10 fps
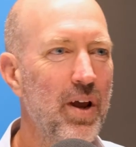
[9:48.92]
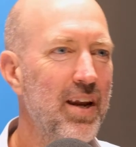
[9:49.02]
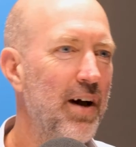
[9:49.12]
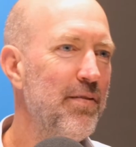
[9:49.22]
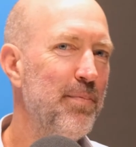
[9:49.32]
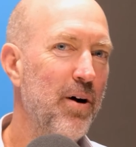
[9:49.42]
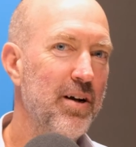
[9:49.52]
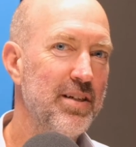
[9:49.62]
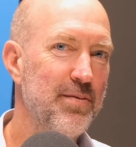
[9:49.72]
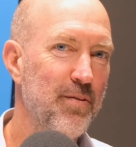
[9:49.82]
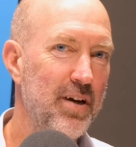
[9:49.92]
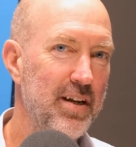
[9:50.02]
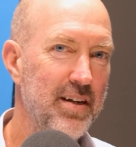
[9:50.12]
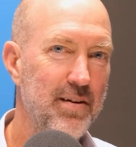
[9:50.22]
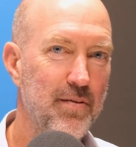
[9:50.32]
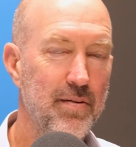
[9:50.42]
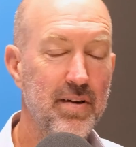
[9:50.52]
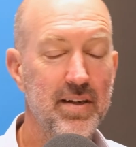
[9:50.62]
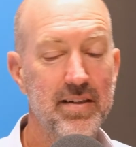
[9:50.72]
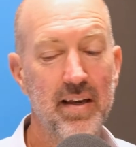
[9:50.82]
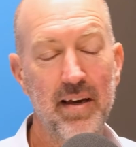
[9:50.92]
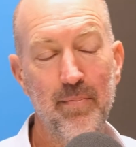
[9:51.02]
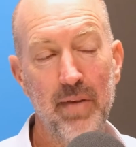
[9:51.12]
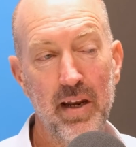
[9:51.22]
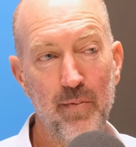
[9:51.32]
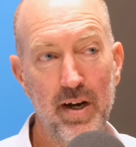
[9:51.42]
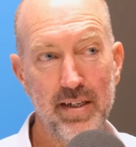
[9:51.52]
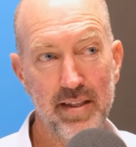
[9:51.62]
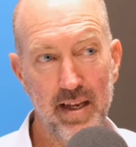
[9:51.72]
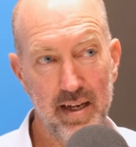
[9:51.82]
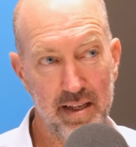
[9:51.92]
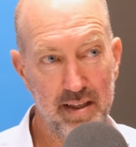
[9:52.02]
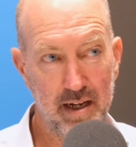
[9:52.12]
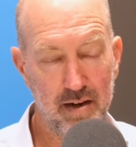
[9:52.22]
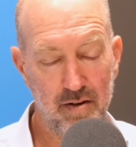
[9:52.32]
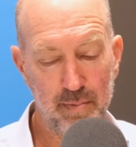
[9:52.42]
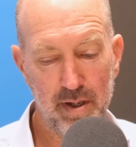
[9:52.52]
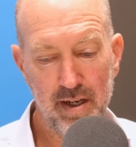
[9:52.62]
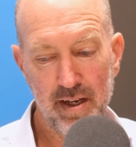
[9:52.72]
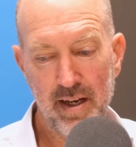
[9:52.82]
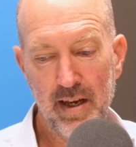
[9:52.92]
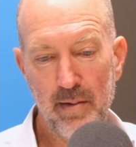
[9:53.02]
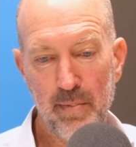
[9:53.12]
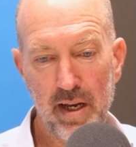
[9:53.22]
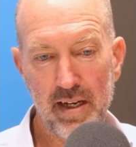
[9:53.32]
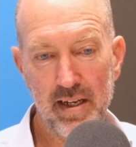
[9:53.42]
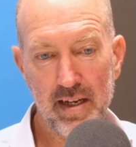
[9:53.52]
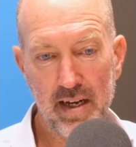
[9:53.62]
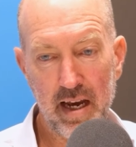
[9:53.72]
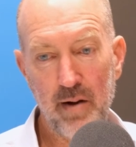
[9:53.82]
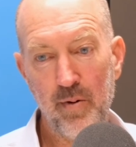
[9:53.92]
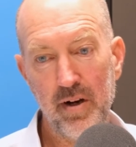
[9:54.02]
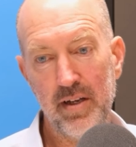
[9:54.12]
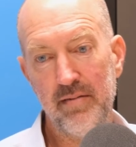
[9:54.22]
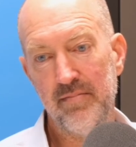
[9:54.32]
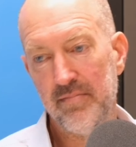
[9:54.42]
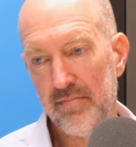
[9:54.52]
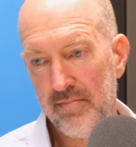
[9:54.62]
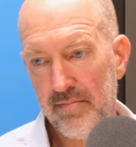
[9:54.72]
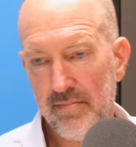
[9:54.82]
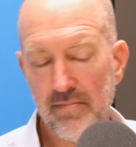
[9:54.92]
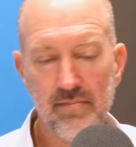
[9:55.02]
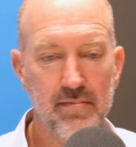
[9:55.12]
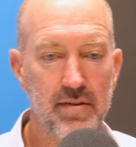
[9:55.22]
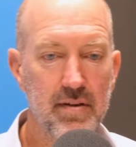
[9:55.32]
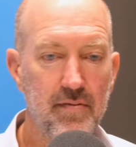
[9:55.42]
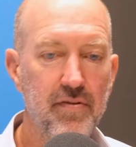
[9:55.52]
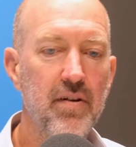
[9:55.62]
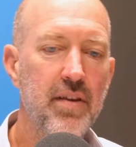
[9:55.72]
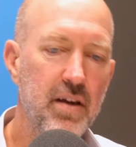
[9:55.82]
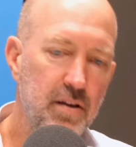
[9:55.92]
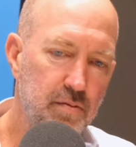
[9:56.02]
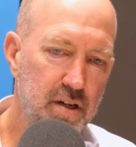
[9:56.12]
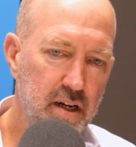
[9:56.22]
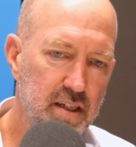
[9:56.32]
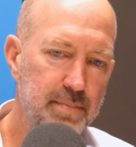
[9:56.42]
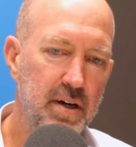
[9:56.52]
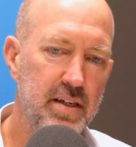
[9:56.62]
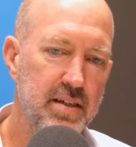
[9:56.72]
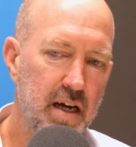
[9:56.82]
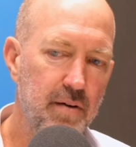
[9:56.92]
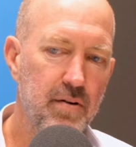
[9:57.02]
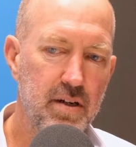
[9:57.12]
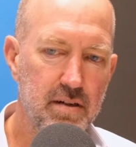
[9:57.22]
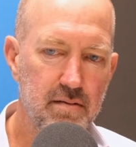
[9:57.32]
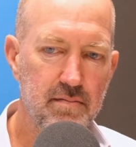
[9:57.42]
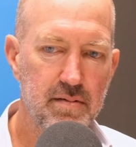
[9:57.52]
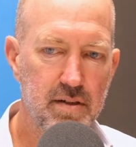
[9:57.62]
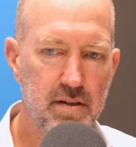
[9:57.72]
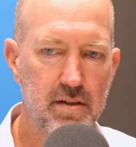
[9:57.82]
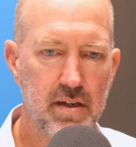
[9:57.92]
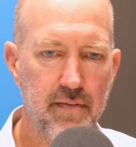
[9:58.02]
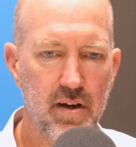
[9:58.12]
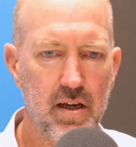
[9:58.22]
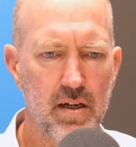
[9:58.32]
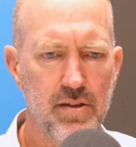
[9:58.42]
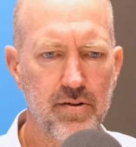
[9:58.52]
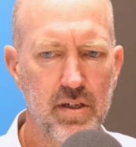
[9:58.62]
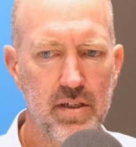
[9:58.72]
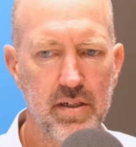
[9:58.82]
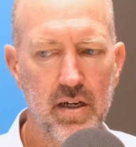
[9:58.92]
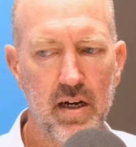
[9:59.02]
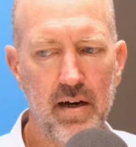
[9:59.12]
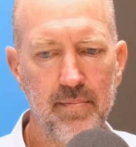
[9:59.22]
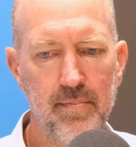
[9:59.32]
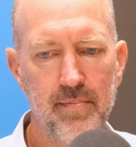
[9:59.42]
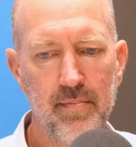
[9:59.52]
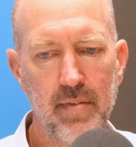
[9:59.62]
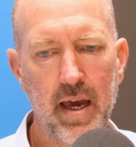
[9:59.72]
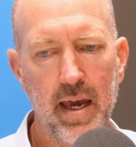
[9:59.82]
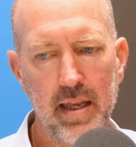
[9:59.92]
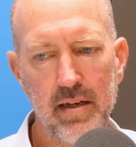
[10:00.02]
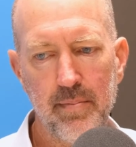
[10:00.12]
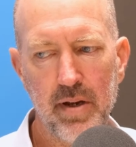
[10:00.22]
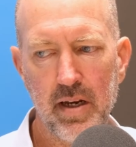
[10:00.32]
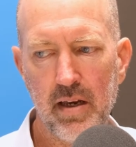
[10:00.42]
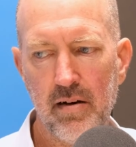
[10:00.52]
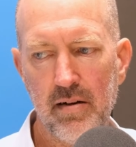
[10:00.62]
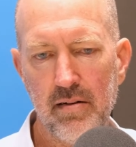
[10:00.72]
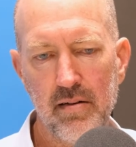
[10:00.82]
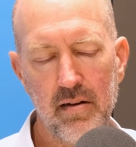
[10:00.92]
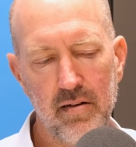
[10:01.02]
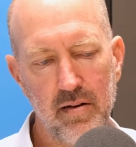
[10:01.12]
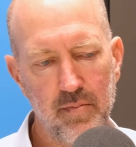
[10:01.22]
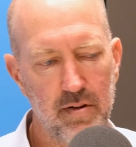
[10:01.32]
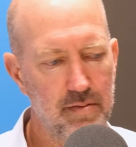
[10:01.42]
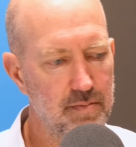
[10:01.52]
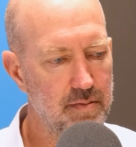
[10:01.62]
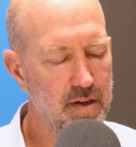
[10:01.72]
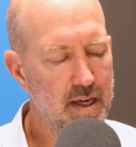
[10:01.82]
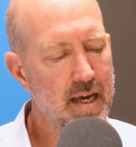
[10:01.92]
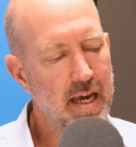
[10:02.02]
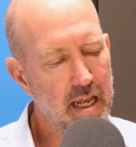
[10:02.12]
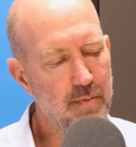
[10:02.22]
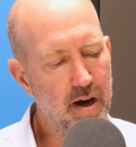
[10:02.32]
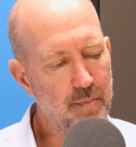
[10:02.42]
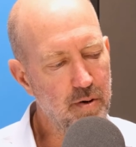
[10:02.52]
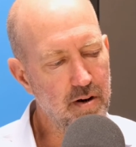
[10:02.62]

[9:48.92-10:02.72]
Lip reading: love the markets we're in because in many ways they lead the globe. But now we're in for the utility space, now we're in seven countries, eight depending on, you know, what. Anyway,